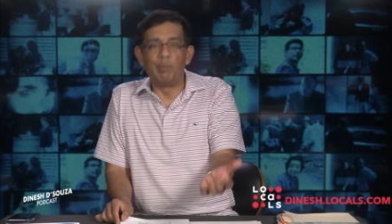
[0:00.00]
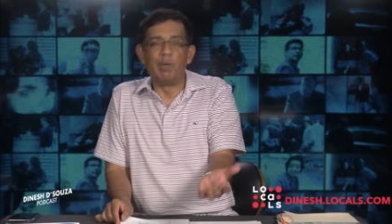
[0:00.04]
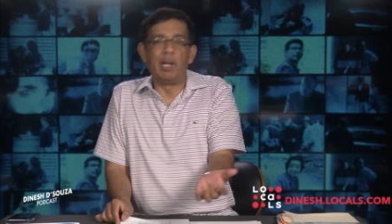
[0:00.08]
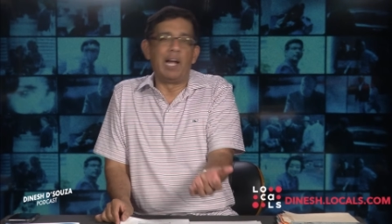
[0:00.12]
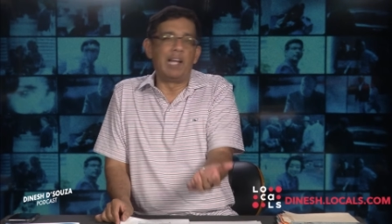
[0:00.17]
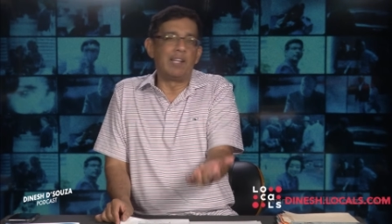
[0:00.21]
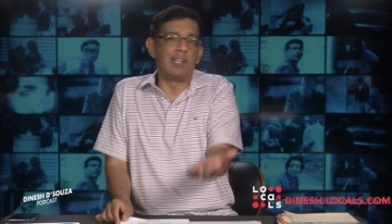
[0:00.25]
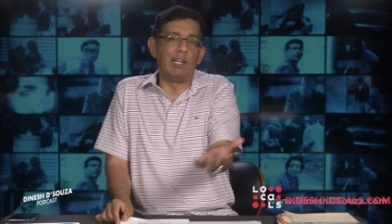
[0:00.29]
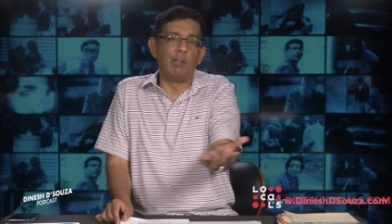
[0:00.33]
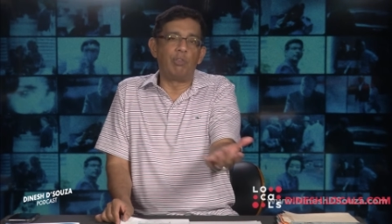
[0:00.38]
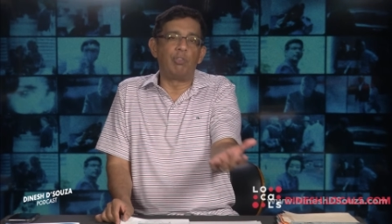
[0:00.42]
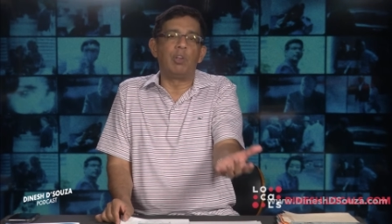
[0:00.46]

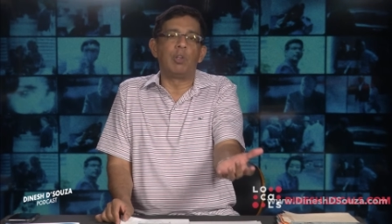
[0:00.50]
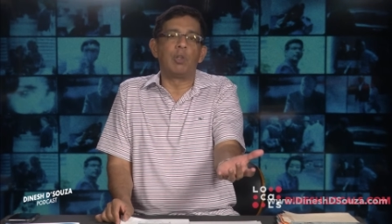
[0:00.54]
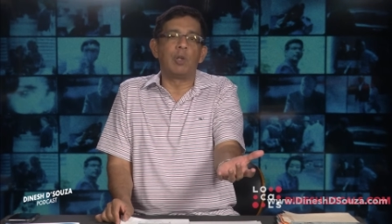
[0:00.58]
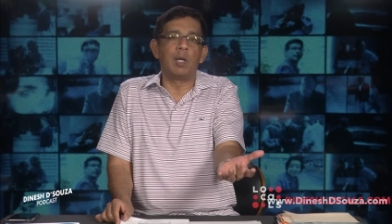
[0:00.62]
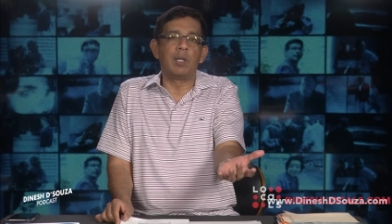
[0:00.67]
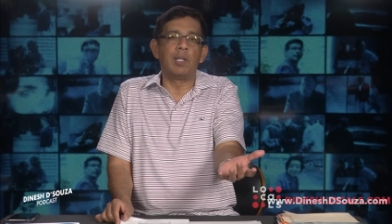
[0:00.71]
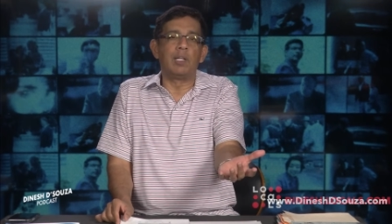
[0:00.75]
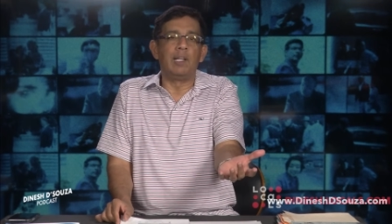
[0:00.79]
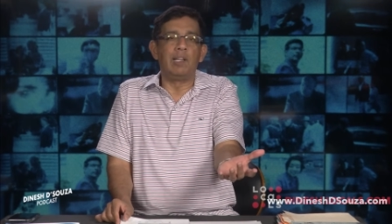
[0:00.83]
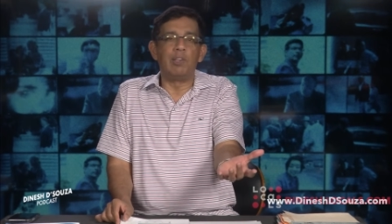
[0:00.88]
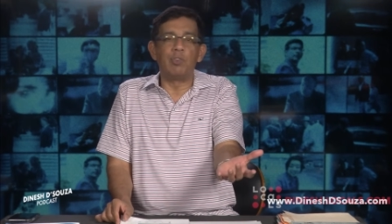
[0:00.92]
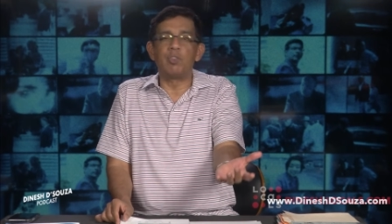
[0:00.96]
I think she thought
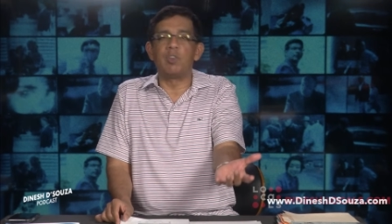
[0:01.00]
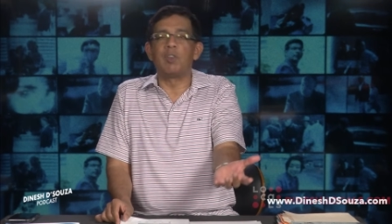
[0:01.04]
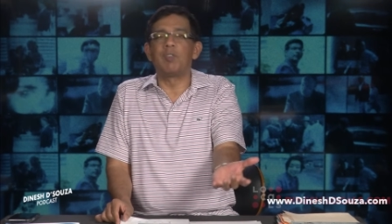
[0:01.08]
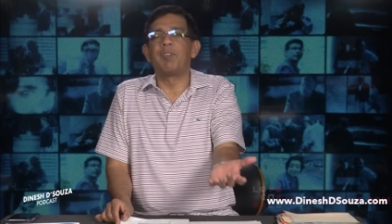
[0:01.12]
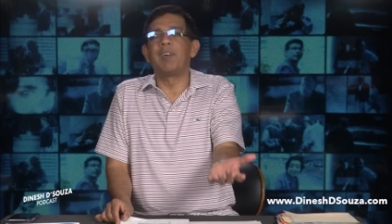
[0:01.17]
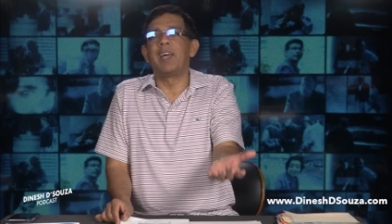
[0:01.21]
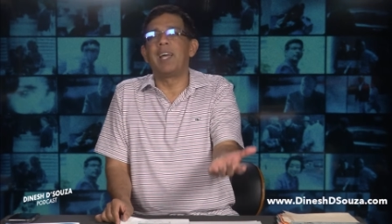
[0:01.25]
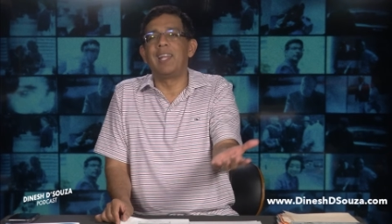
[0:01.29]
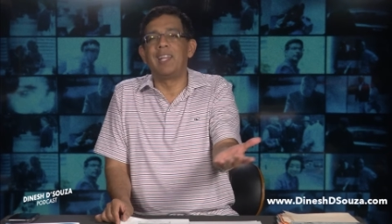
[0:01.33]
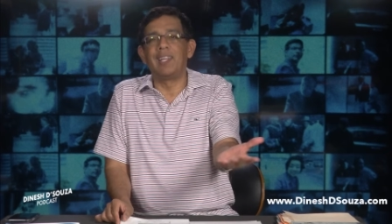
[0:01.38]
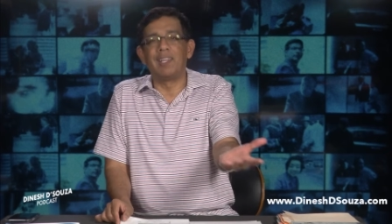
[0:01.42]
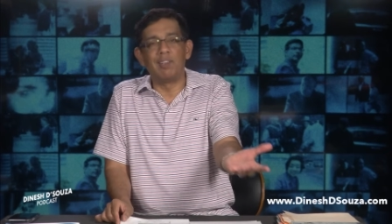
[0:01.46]
Elise
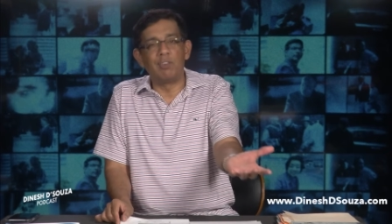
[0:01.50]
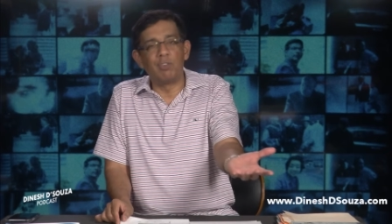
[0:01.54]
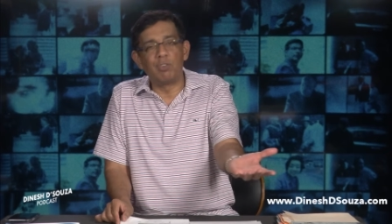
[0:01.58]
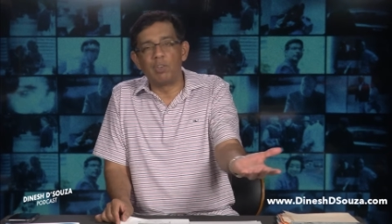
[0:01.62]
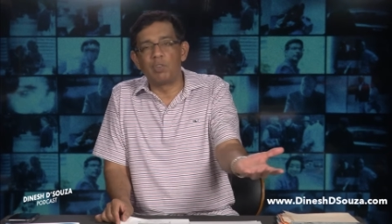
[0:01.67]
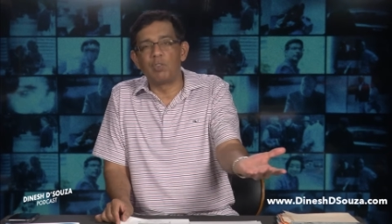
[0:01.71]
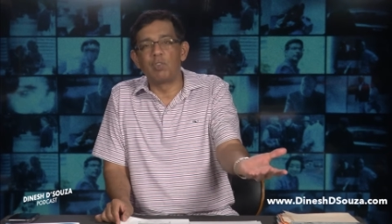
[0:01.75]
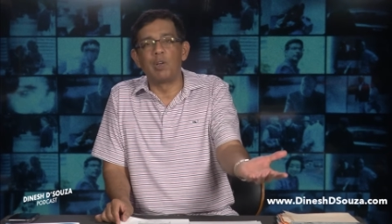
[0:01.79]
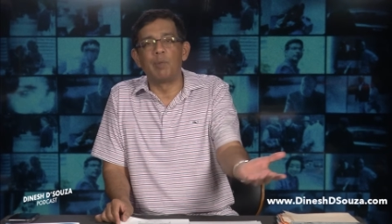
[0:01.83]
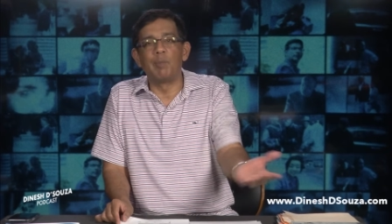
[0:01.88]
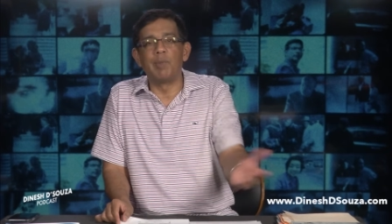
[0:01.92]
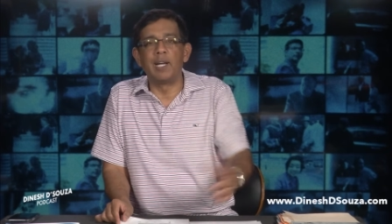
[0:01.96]
Stefanik is
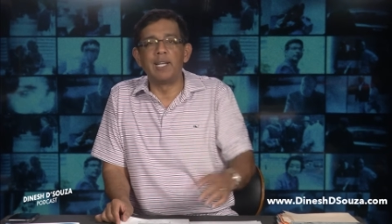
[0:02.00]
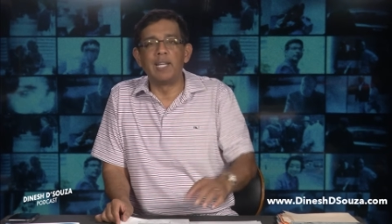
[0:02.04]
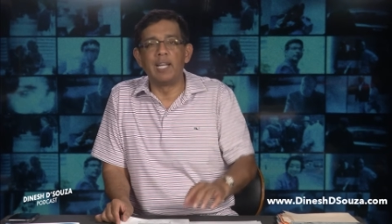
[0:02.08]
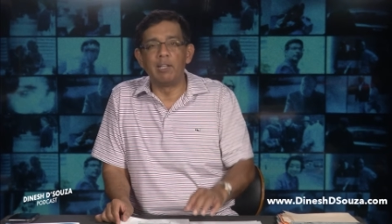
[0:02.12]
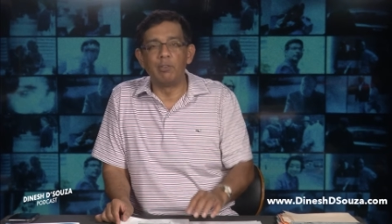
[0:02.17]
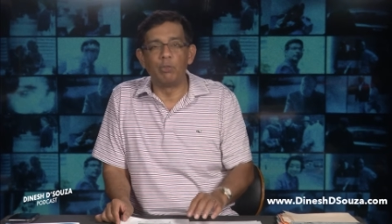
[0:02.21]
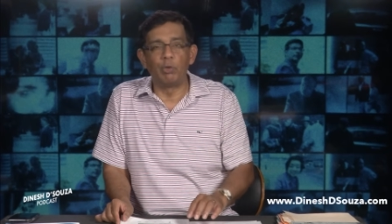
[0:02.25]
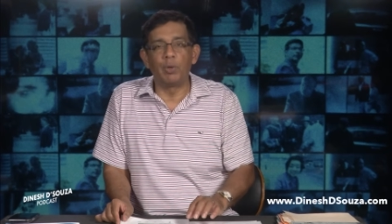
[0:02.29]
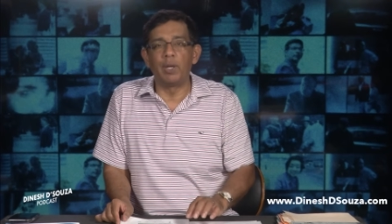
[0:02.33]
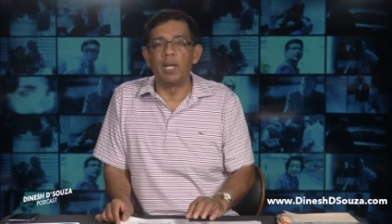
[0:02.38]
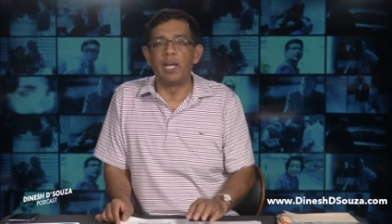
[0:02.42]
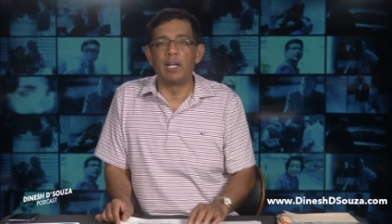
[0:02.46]
just some
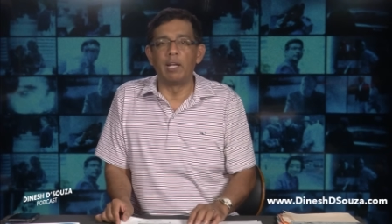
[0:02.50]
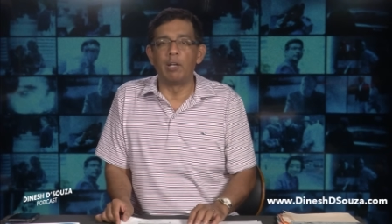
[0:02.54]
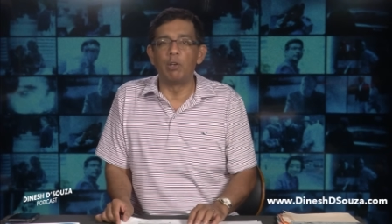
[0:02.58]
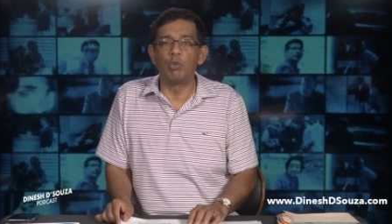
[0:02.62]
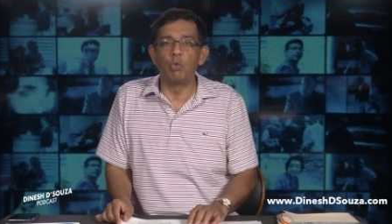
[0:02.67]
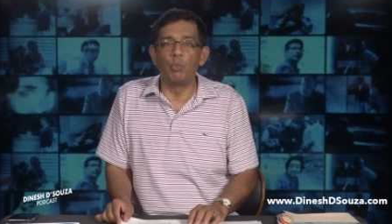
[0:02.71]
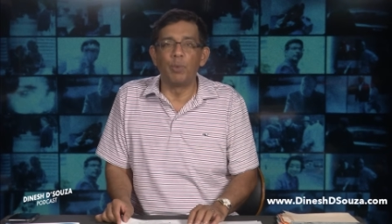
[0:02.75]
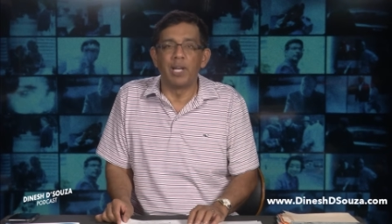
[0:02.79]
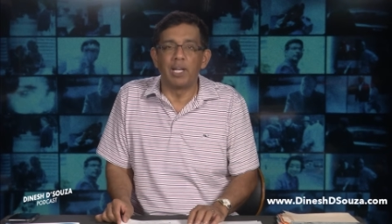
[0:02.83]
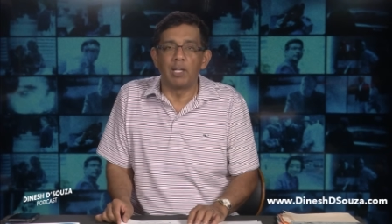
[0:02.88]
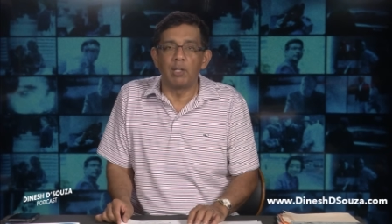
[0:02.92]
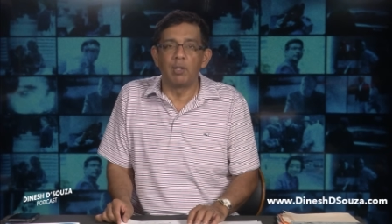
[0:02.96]
uneducated
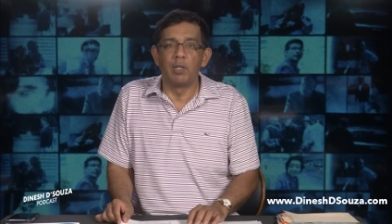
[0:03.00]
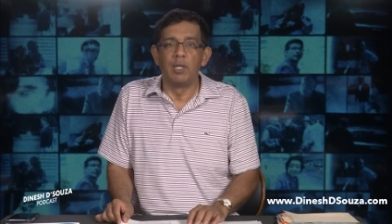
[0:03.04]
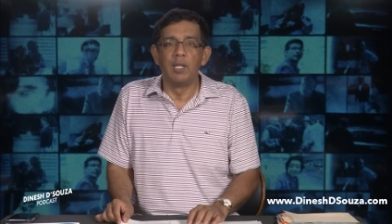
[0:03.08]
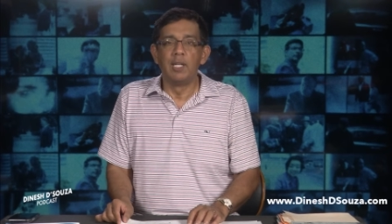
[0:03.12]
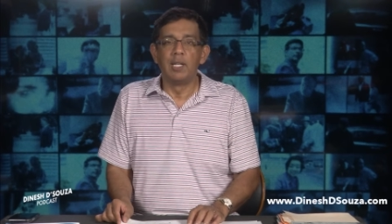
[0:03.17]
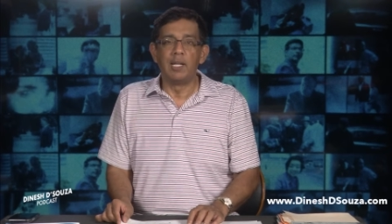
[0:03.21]
twit.